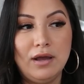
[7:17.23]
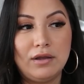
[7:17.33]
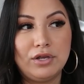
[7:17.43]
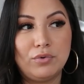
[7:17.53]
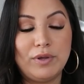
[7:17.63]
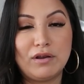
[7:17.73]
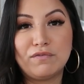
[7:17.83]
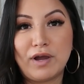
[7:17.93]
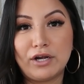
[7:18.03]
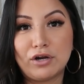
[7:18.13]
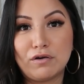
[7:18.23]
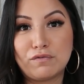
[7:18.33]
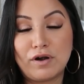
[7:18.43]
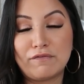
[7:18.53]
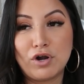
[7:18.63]
you know we can find her a
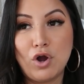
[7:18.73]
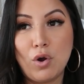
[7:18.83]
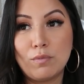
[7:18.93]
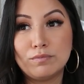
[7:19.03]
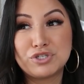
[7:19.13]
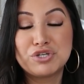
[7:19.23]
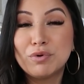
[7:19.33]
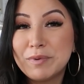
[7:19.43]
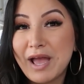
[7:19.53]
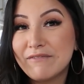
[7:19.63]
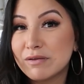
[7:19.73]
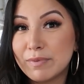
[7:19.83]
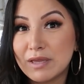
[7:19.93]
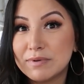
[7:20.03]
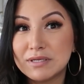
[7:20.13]
forever home she will be having
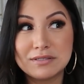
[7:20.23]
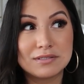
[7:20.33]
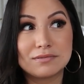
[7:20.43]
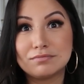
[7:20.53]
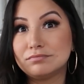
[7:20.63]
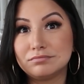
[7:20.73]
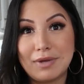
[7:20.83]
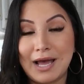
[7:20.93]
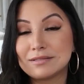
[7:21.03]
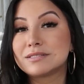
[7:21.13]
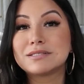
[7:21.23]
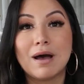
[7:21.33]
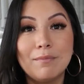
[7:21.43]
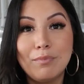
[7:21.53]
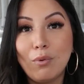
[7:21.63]
babies at
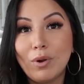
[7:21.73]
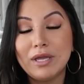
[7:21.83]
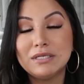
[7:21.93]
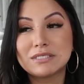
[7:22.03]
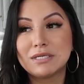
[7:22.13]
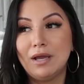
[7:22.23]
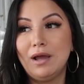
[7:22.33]
some point